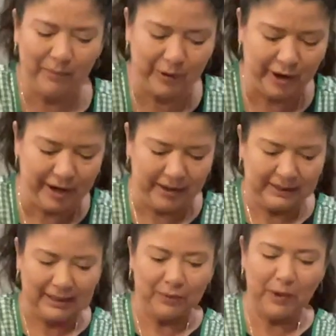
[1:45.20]
we're gonna,
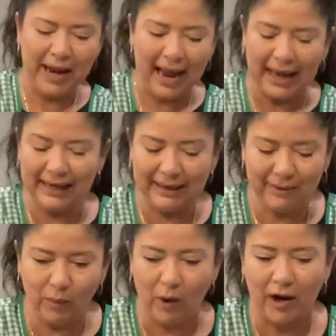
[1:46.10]
since we added
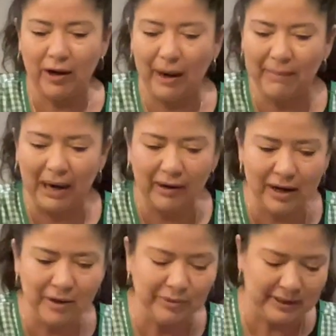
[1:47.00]
the water, I'm not gonna
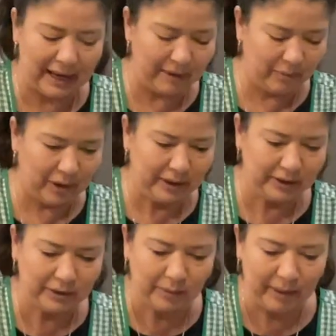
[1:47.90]
use that water,
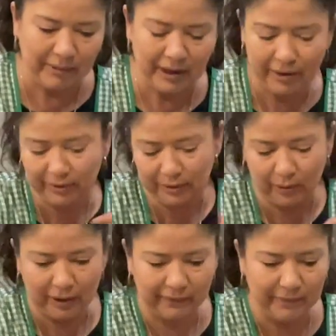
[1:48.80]
so I'm gonna use the
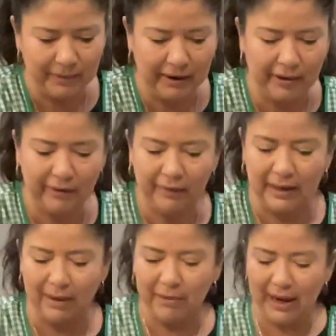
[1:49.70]
water from there.
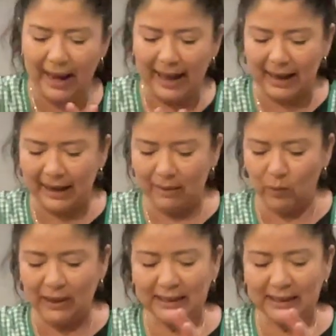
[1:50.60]
Then I'm gonna add 1